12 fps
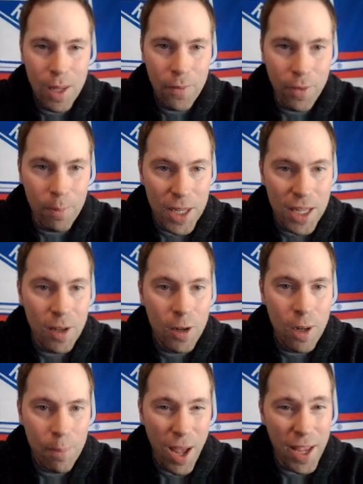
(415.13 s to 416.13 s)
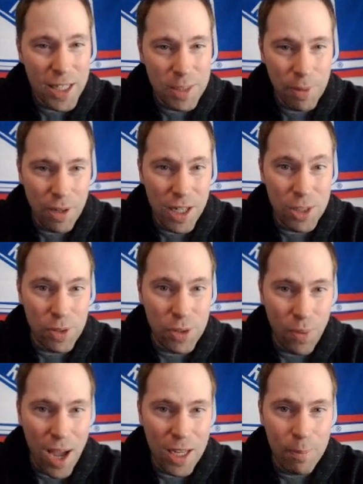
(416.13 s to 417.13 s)
For me, my experience was
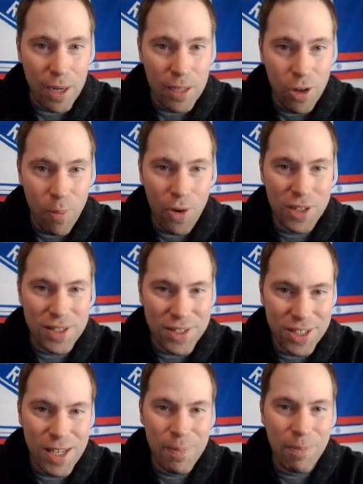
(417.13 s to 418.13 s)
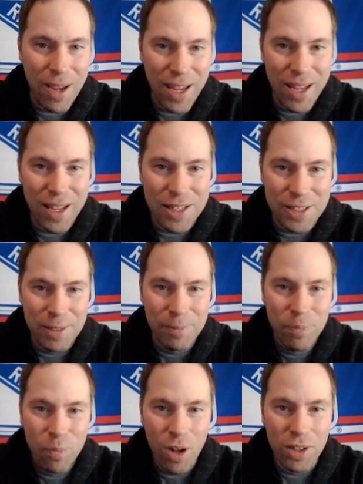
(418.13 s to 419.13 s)
rocking my newborn to sleep in my hands
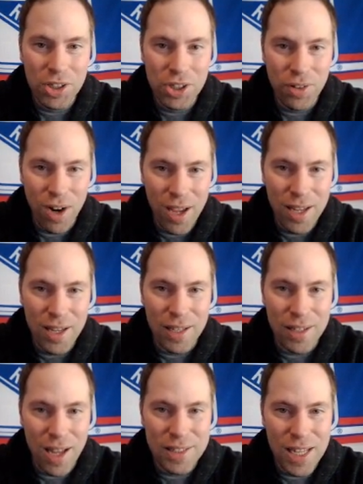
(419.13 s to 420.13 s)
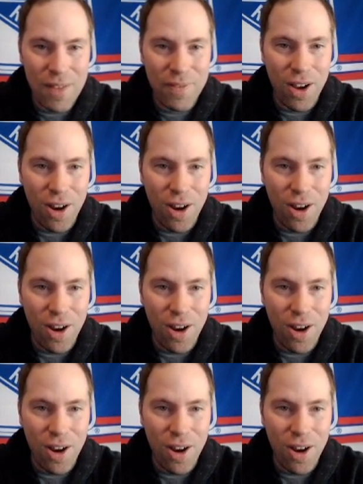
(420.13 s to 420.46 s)
while trying not to have a